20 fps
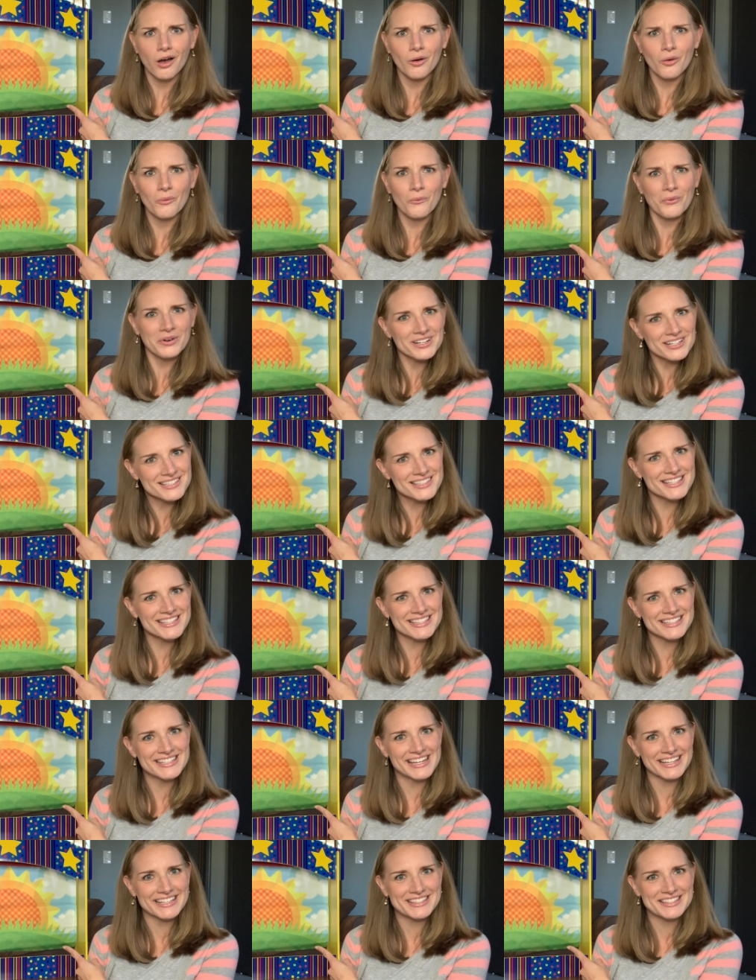What is this
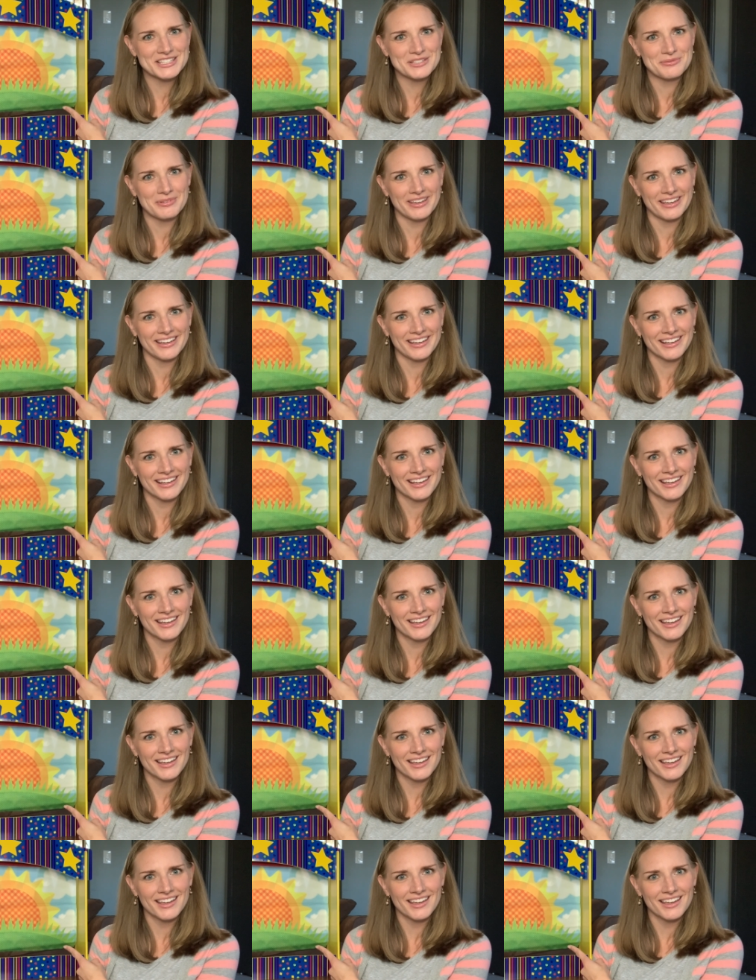next to me?
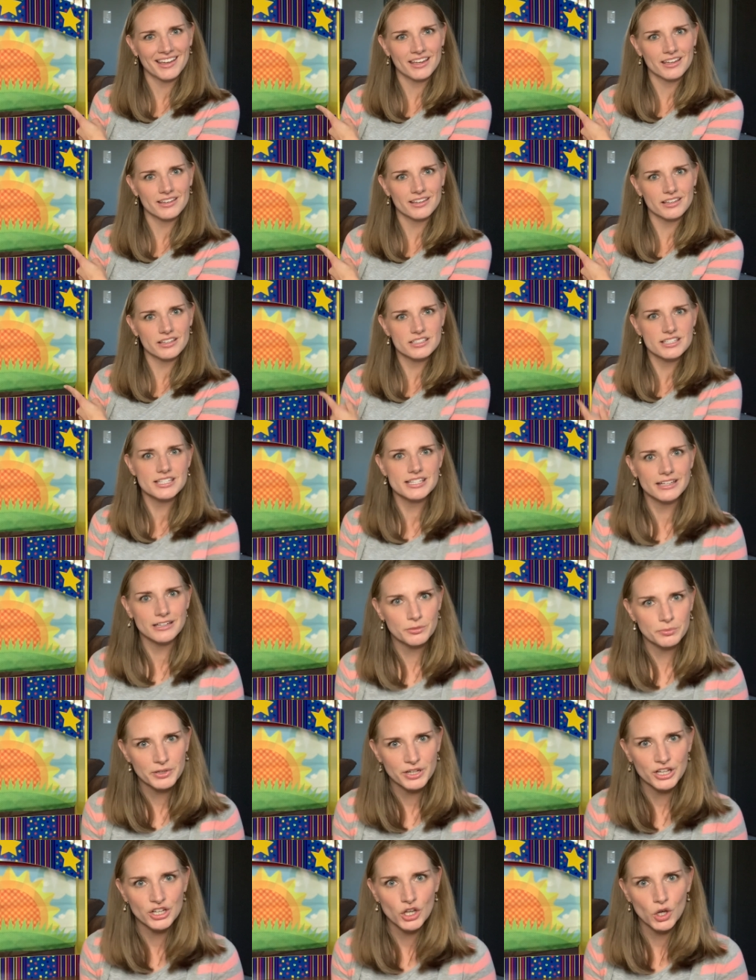Does
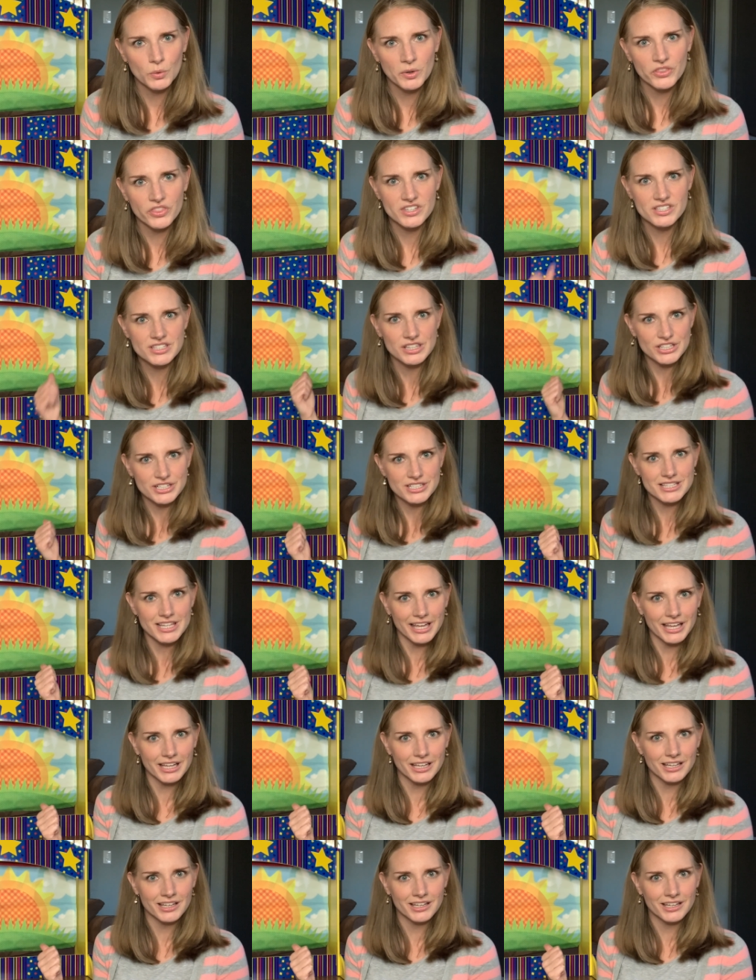anybody know what this looks like?